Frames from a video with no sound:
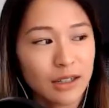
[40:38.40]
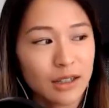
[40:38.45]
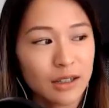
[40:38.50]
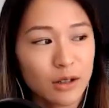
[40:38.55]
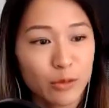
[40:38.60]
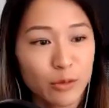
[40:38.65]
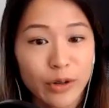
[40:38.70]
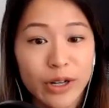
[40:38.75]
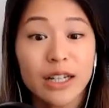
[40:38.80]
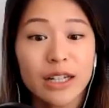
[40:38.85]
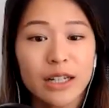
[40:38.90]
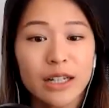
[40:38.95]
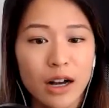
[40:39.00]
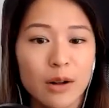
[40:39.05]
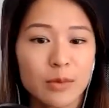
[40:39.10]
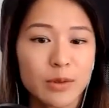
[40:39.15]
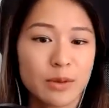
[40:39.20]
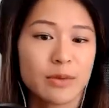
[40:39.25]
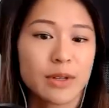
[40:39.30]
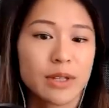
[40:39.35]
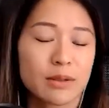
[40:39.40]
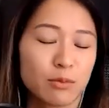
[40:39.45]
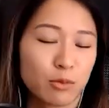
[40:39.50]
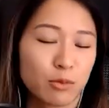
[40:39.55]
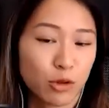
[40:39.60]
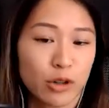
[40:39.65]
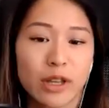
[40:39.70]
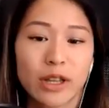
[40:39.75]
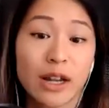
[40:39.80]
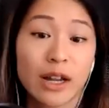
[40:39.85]
we need optimism
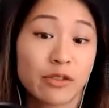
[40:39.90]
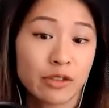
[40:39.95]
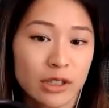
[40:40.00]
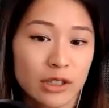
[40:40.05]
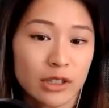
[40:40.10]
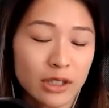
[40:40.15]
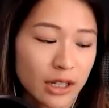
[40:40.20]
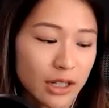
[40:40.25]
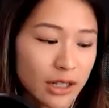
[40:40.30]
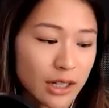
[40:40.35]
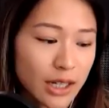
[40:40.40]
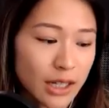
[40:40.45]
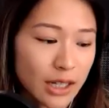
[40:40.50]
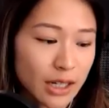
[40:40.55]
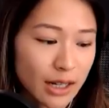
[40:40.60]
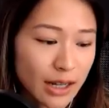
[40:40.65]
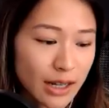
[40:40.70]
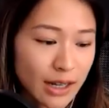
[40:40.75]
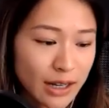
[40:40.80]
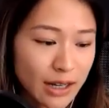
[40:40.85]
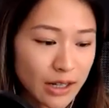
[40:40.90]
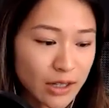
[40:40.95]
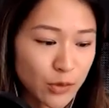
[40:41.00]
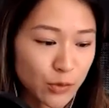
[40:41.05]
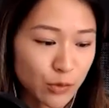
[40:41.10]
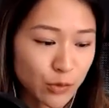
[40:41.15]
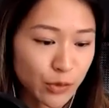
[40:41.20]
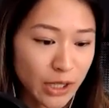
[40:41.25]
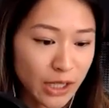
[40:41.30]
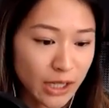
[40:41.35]
more than ever, and
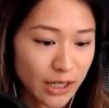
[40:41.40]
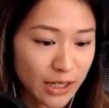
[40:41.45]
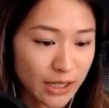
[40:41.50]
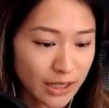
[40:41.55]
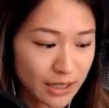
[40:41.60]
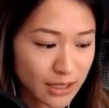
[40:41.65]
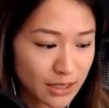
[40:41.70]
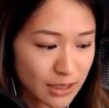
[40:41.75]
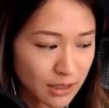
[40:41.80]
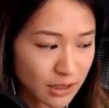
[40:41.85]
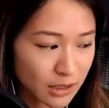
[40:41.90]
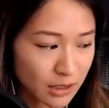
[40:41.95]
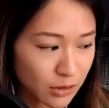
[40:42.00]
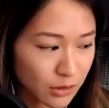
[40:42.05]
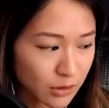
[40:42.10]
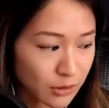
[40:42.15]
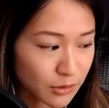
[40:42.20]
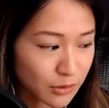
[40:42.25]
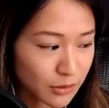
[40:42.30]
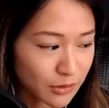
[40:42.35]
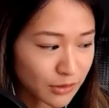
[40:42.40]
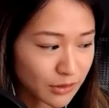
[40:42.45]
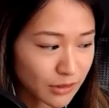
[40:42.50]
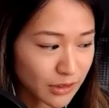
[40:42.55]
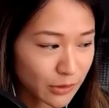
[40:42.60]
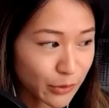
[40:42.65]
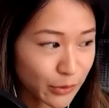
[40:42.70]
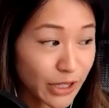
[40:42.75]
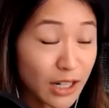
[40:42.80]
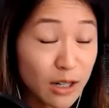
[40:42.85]
we need to
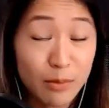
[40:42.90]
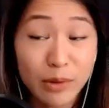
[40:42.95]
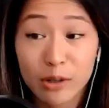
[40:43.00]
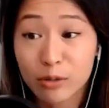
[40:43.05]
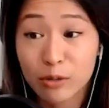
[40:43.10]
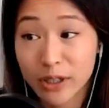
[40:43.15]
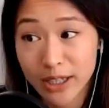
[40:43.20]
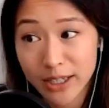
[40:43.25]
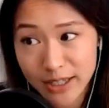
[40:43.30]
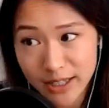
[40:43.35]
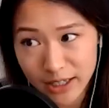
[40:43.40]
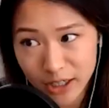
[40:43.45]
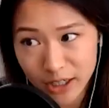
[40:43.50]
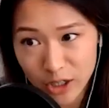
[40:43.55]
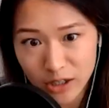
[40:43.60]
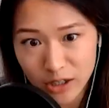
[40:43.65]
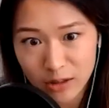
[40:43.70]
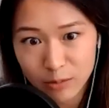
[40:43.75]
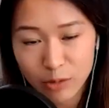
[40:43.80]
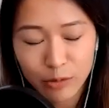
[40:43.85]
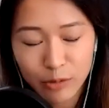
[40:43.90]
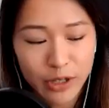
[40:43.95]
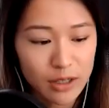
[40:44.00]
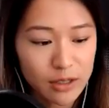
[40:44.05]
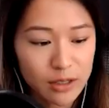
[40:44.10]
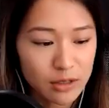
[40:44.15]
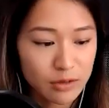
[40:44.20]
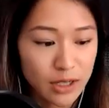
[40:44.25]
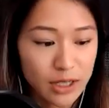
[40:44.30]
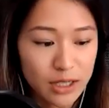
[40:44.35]
we need to be realistic, sure, but we
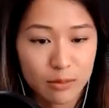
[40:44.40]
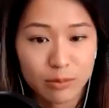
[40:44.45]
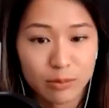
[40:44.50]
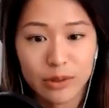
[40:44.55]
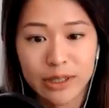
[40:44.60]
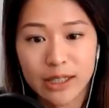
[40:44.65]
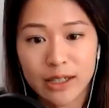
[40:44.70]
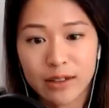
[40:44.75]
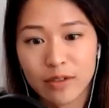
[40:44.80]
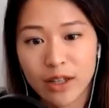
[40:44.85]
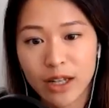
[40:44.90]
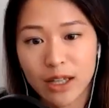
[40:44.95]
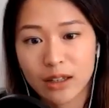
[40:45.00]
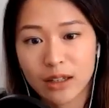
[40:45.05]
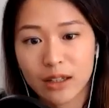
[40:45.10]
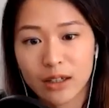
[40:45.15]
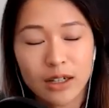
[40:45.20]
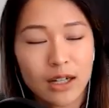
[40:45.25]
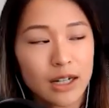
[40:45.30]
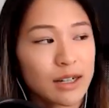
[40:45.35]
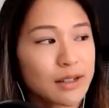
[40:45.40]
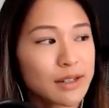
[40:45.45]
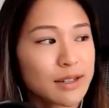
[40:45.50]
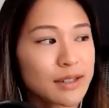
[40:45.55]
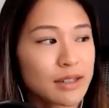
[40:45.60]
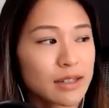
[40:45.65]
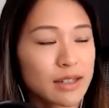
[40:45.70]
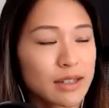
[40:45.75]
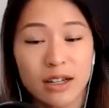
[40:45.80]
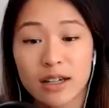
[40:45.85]
also need to believe that there
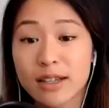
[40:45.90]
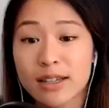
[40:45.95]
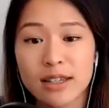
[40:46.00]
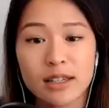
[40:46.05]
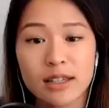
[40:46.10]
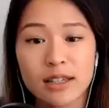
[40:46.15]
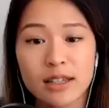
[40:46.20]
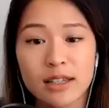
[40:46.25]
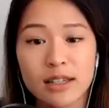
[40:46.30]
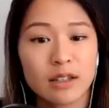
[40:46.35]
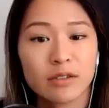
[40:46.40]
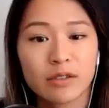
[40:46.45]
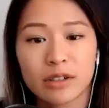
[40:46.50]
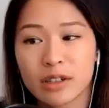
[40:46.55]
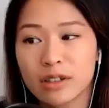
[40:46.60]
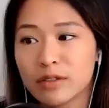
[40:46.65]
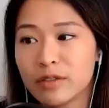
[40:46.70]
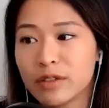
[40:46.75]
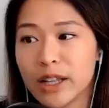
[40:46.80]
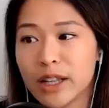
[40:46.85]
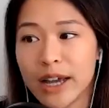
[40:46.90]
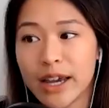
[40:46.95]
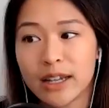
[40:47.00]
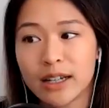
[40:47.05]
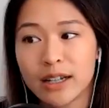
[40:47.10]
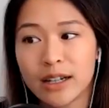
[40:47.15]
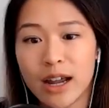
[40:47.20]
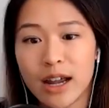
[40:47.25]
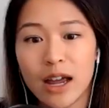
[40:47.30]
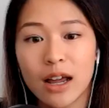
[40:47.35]
is a sliver of light
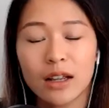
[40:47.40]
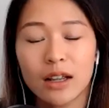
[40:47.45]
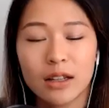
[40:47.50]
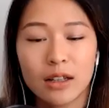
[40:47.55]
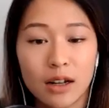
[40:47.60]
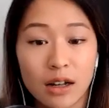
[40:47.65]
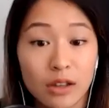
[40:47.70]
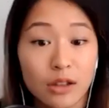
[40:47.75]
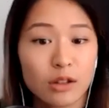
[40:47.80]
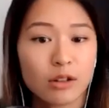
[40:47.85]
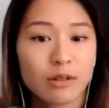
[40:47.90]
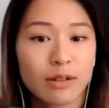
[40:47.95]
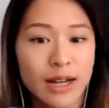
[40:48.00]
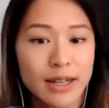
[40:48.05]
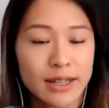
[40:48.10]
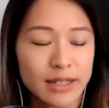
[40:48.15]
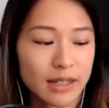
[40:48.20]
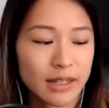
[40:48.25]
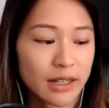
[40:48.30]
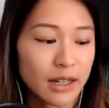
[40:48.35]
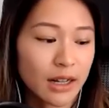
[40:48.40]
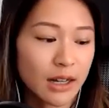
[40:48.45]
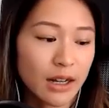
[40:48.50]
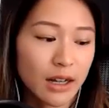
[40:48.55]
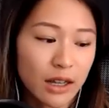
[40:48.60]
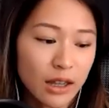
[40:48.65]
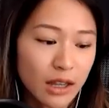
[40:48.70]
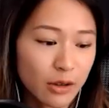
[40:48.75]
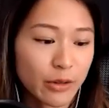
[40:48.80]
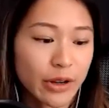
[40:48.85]
on the horizon
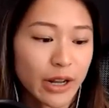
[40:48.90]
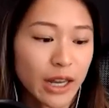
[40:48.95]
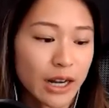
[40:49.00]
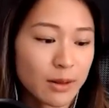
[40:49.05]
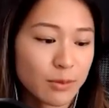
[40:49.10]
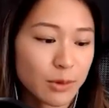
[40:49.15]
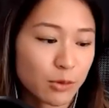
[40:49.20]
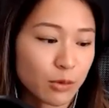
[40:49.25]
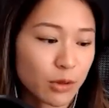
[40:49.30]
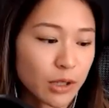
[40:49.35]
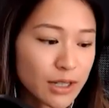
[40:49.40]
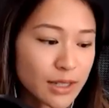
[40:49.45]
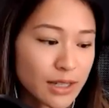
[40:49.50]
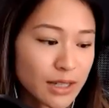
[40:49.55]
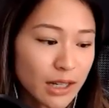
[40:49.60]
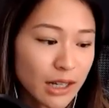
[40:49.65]
that we can aim towards.